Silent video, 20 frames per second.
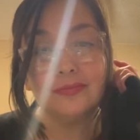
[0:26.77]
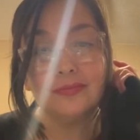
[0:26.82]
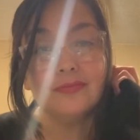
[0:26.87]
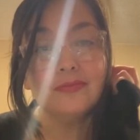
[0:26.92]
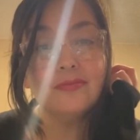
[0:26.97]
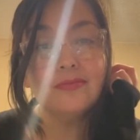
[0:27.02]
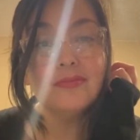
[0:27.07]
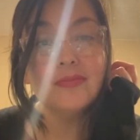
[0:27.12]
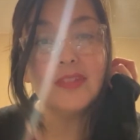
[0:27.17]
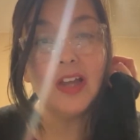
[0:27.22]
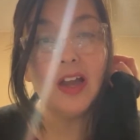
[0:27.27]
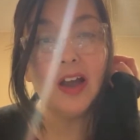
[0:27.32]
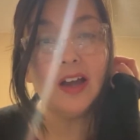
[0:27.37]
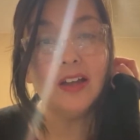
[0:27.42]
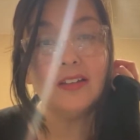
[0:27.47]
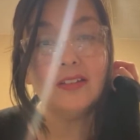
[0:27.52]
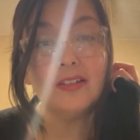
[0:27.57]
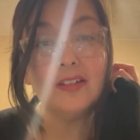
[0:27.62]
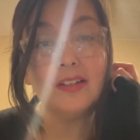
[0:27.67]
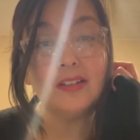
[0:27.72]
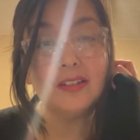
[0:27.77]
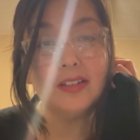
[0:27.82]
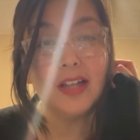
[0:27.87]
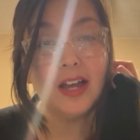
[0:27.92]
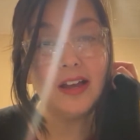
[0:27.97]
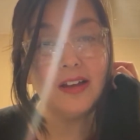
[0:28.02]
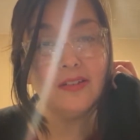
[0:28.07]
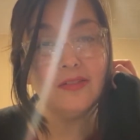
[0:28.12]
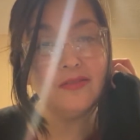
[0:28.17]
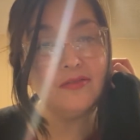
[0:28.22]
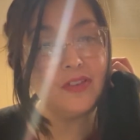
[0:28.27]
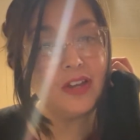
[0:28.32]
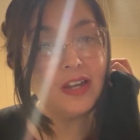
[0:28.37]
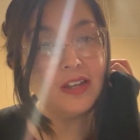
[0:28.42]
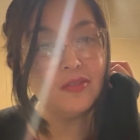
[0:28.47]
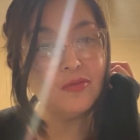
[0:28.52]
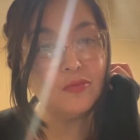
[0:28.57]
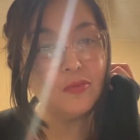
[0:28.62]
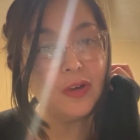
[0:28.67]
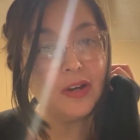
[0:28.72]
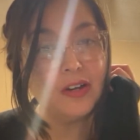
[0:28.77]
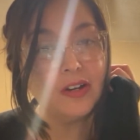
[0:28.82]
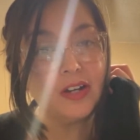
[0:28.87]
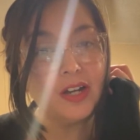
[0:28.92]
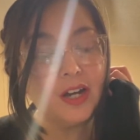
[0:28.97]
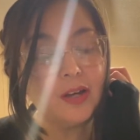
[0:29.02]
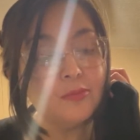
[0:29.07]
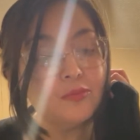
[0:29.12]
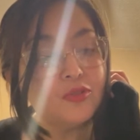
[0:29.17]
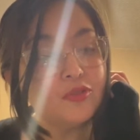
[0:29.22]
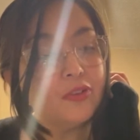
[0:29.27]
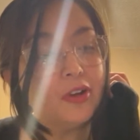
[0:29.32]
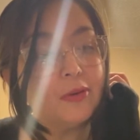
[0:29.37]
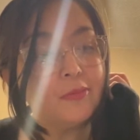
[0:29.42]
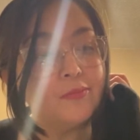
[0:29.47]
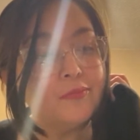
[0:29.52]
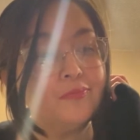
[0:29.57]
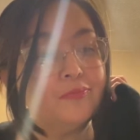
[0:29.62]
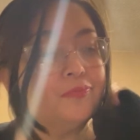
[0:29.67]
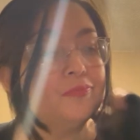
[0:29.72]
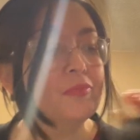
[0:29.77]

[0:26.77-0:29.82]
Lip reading: 789 and where it comes from.